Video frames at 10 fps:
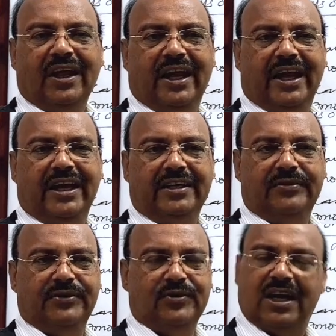And
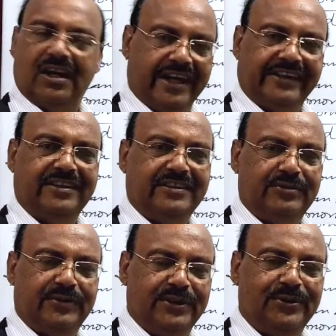if you are liking
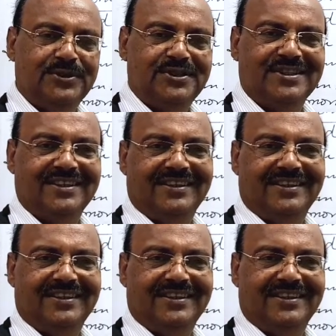these videos,